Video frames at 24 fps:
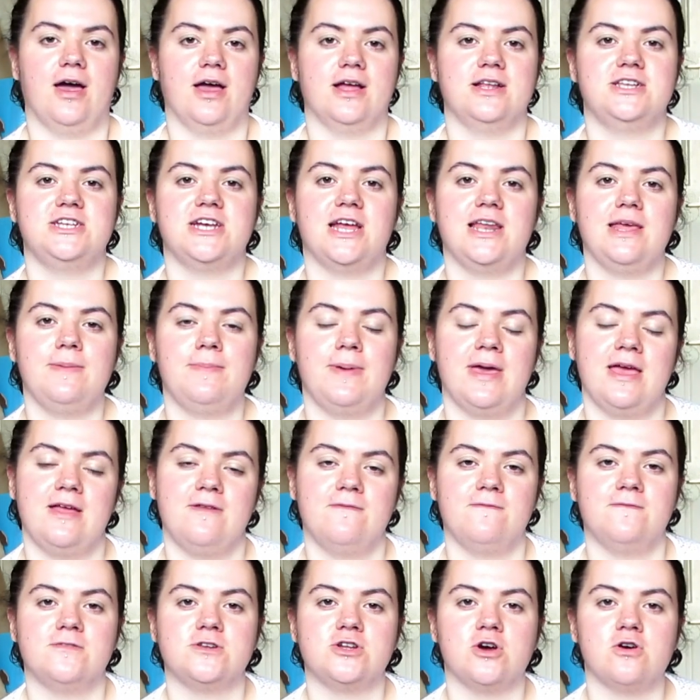Jelly Bean
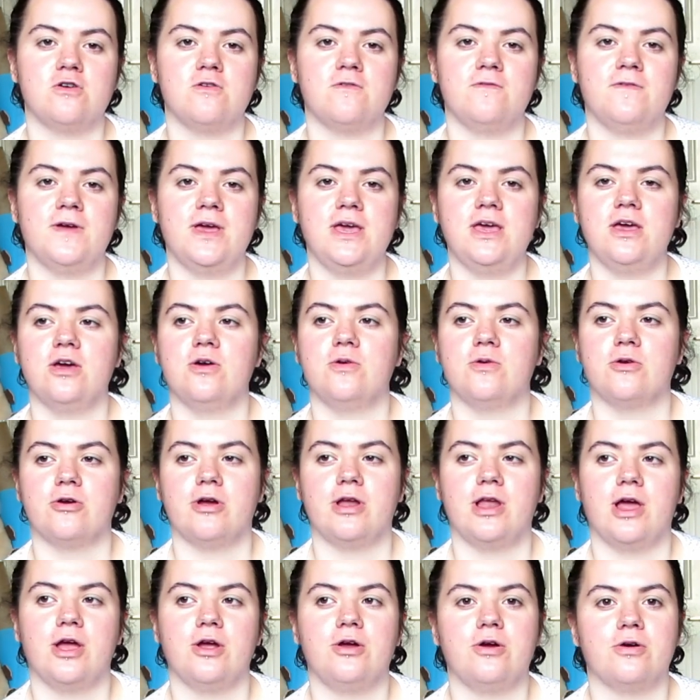Photography, who are a
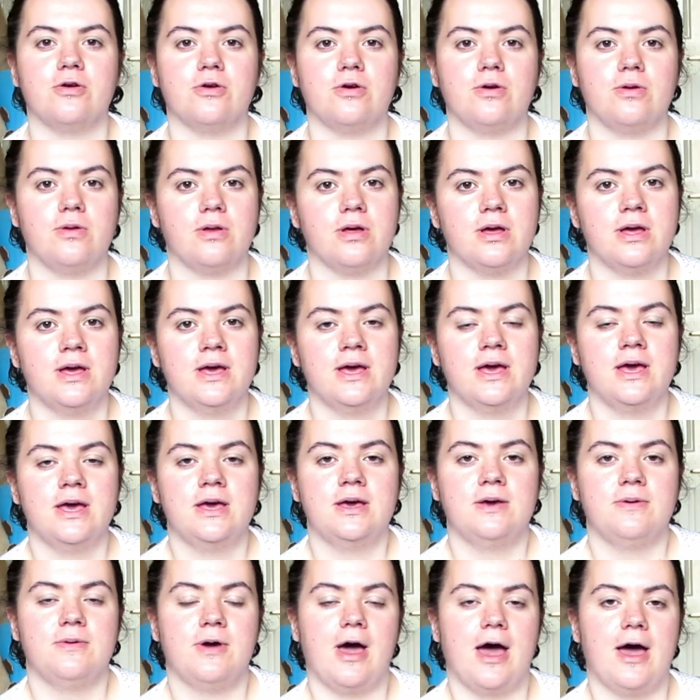local
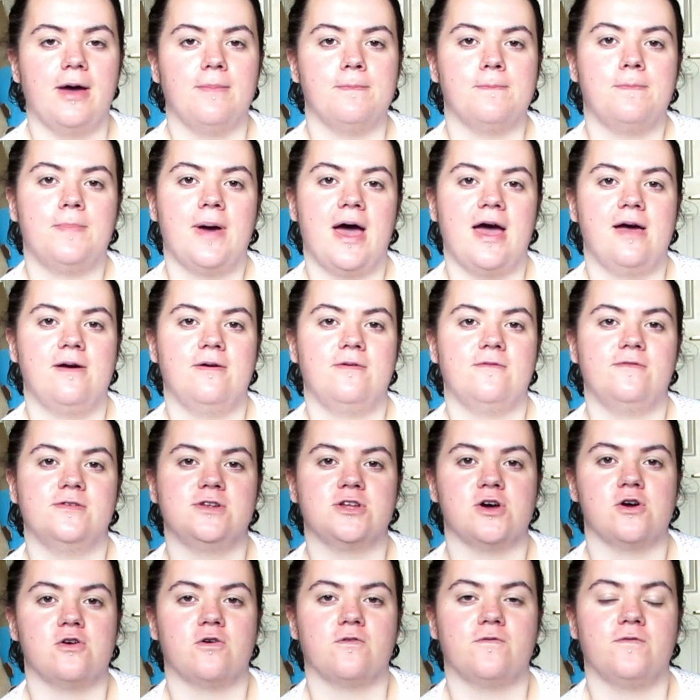pet
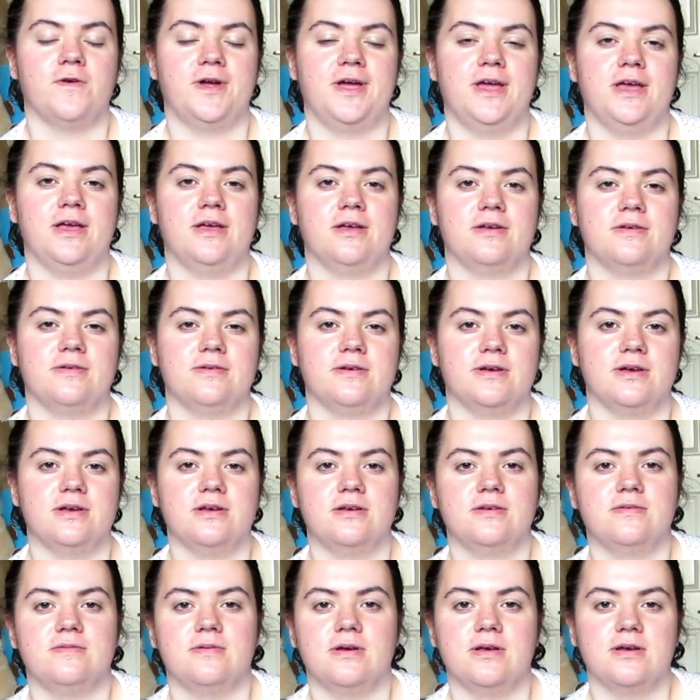photography
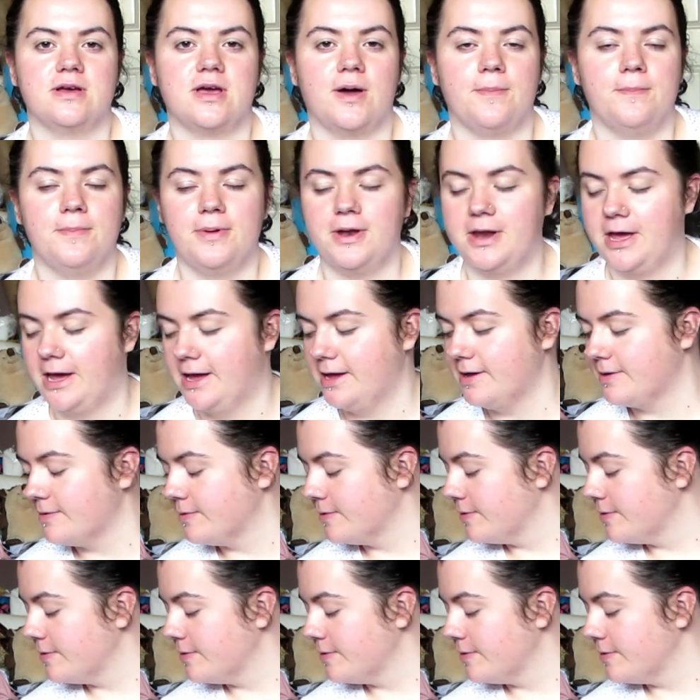company.